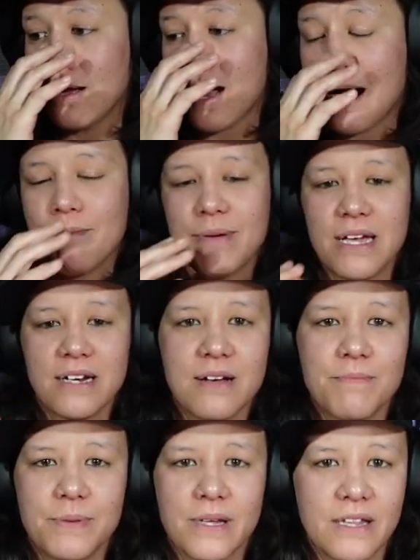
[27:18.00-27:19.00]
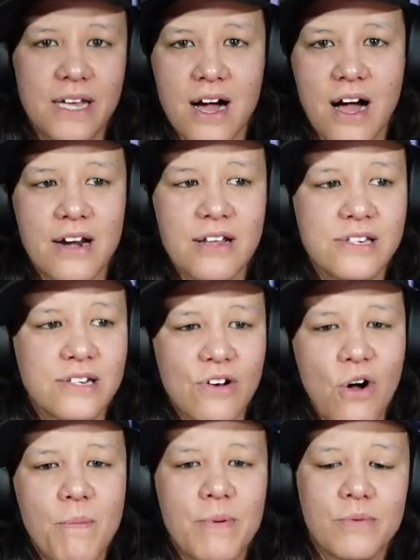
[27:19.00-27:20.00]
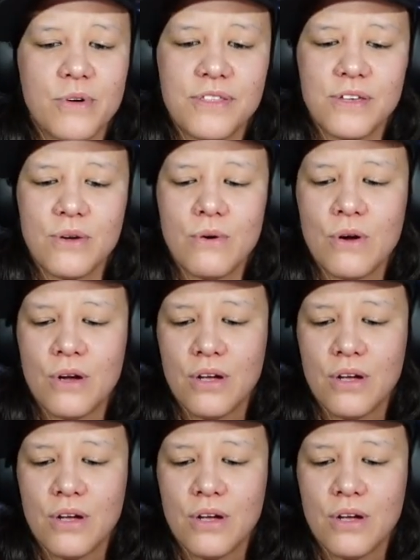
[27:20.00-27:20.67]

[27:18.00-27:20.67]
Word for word: I'm being completely honest and open with you.